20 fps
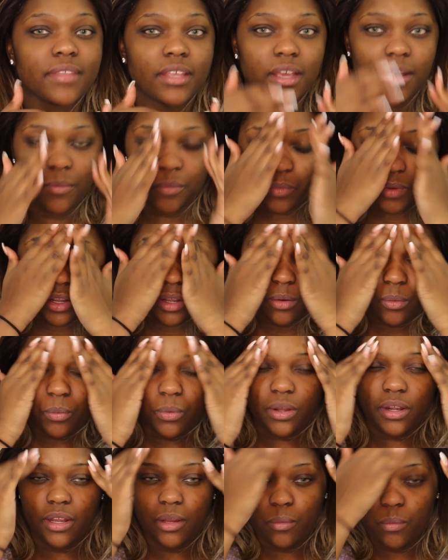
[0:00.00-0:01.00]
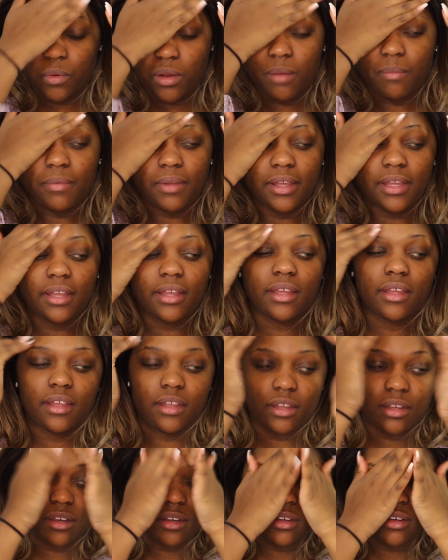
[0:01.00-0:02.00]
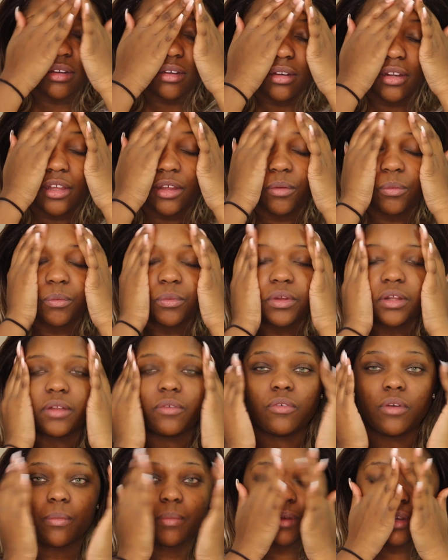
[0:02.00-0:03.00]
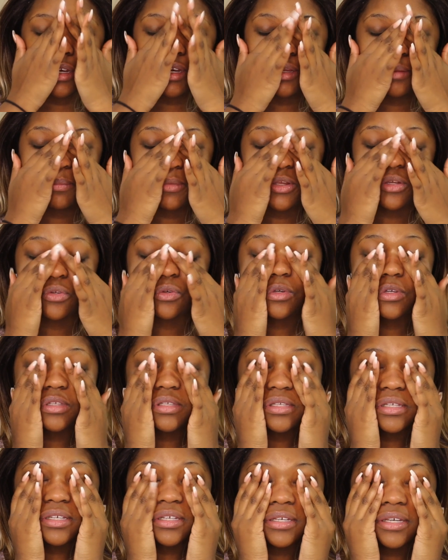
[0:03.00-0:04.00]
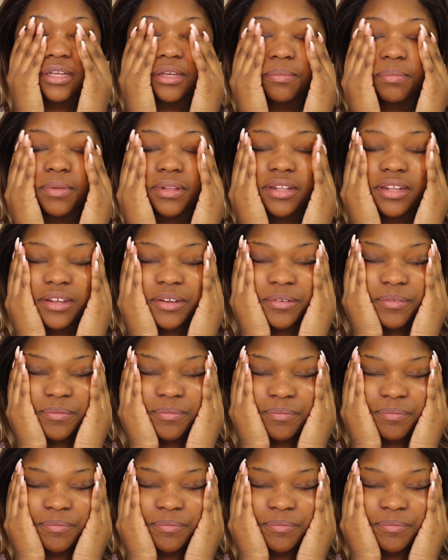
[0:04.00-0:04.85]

I'm really rubbing in, make sure it's deep in there.